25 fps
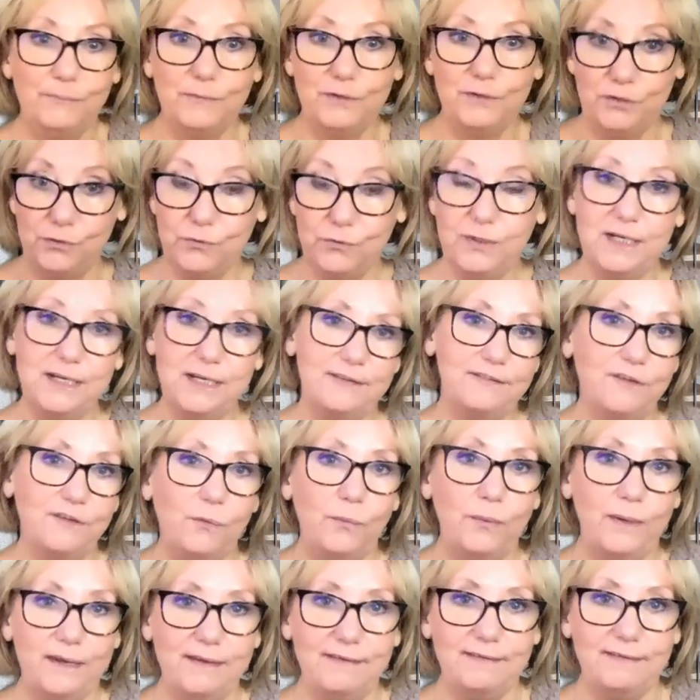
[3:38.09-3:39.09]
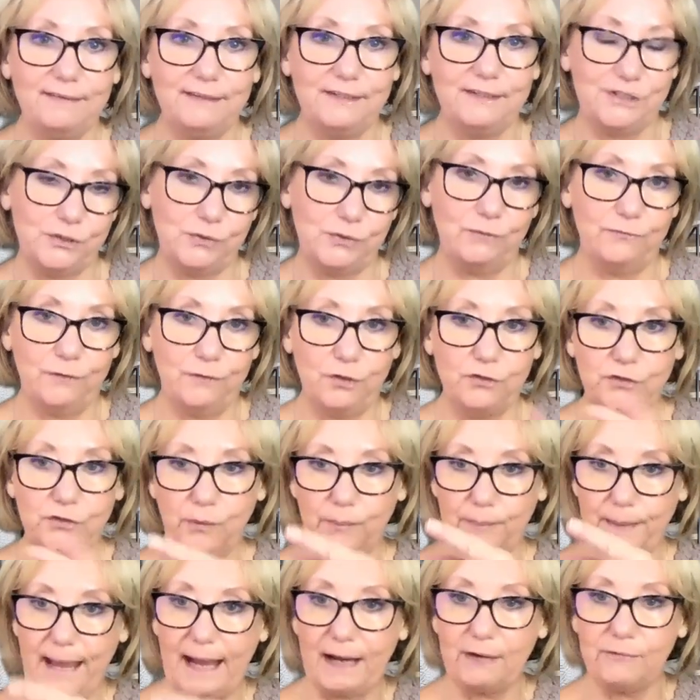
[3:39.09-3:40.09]
You could so easily do a
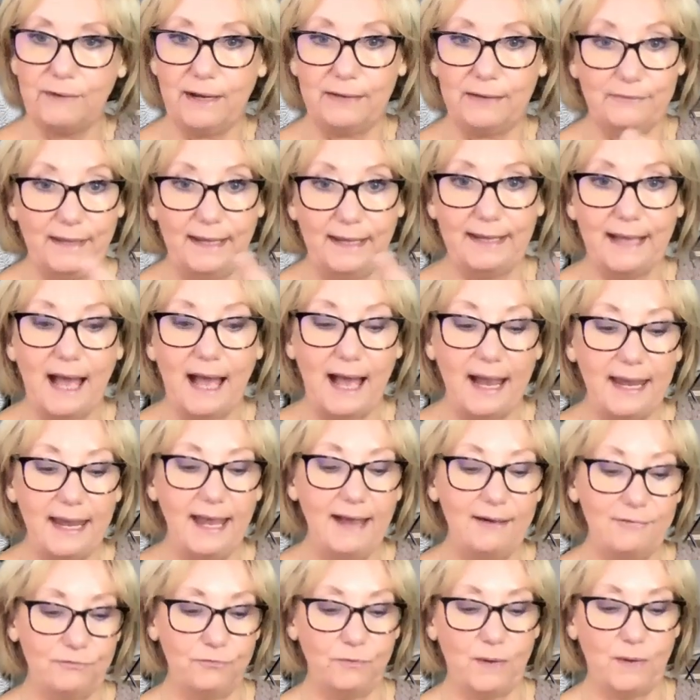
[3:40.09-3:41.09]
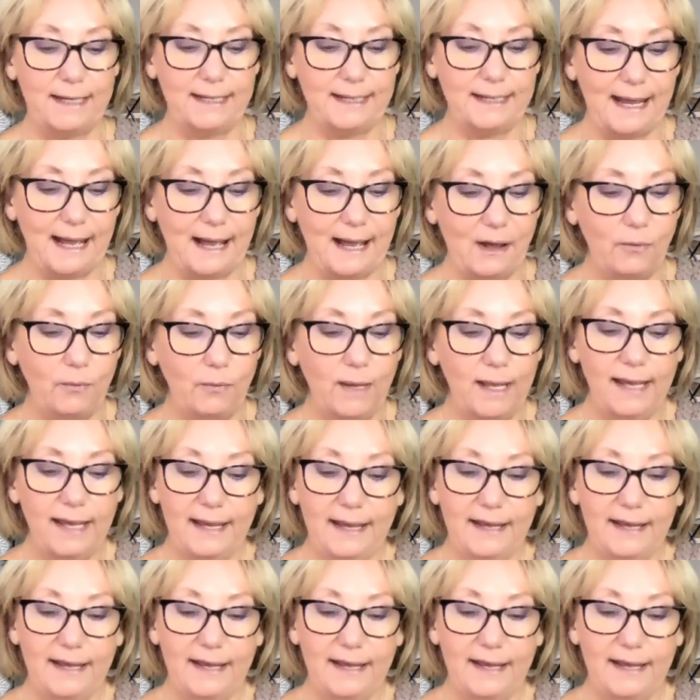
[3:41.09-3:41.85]
virtual background like I have right now.